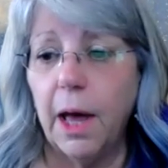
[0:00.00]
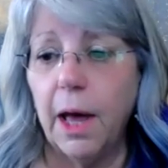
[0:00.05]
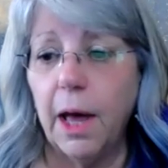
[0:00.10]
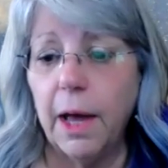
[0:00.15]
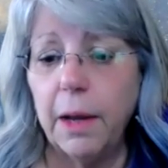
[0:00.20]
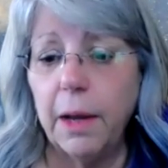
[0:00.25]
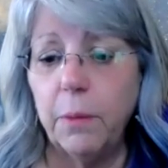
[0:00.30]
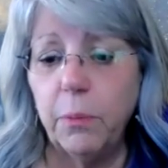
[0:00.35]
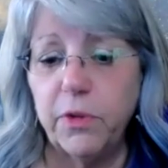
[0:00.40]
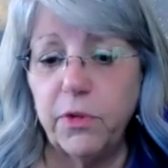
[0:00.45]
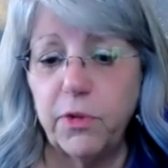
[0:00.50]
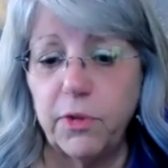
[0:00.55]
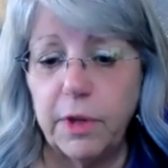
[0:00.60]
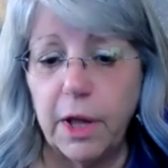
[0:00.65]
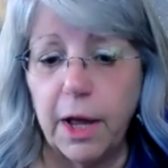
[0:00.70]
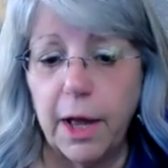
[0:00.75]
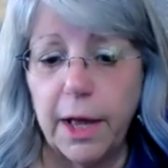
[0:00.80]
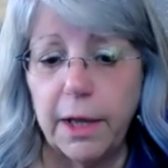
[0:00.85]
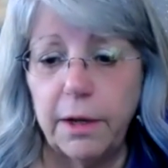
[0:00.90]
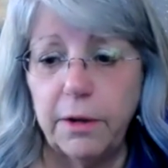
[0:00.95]
I was
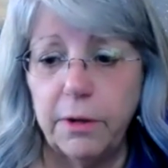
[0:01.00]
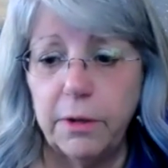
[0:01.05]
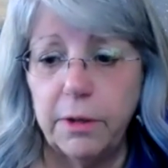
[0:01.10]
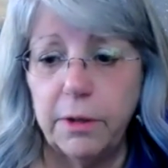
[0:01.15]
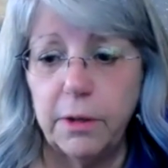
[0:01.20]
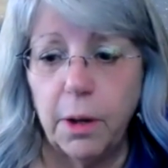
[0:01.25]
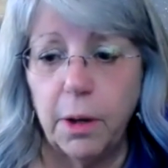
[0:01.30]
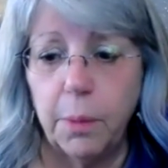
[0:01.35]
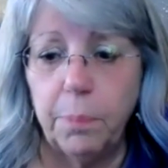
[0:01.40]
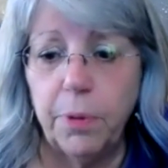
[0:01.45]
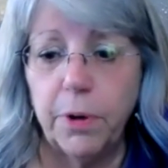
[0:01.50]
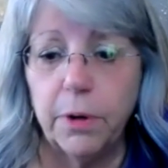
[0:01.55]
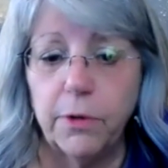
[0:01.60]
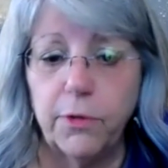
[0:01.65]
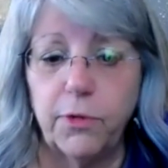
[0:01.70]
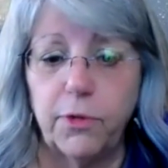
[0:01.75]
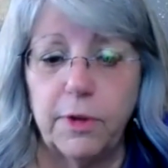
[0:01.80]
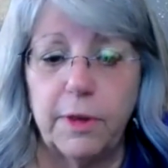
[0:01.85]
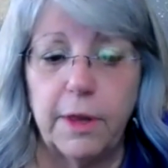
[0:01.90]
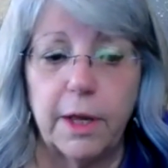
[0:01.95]
not a
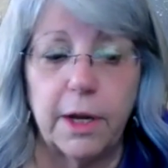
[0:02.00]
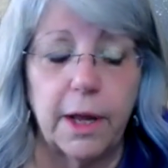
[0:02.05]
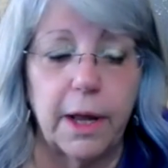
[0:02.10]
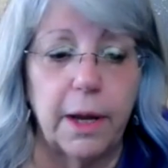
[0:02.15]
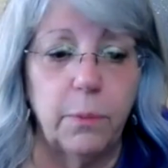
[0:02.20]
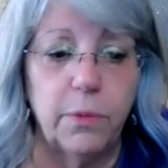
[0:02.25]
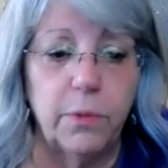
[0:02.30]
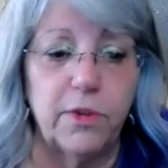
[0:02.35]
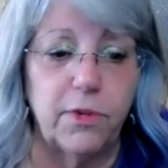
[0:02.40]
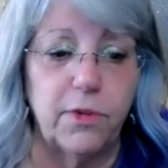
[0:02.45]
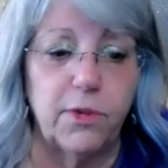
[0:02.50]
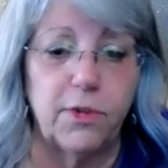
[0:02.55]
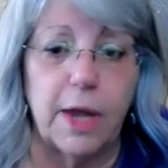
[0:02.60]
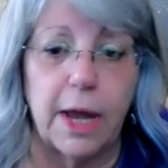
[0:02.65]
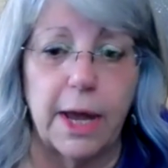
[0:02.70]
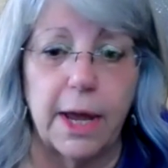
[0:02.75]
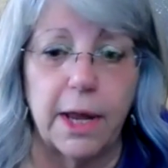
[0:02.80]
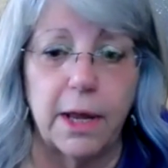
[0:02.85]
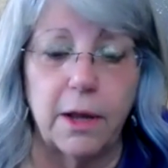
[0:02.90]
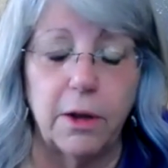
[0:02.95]
person that I would
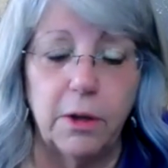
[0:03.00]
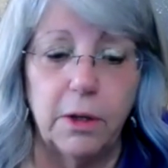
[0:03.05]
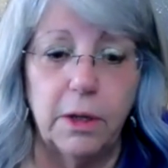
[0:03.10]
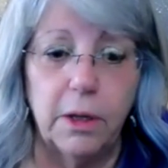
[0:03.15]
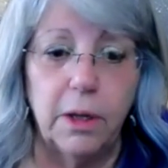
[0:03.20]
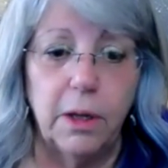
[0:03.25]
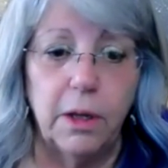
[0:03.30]
say,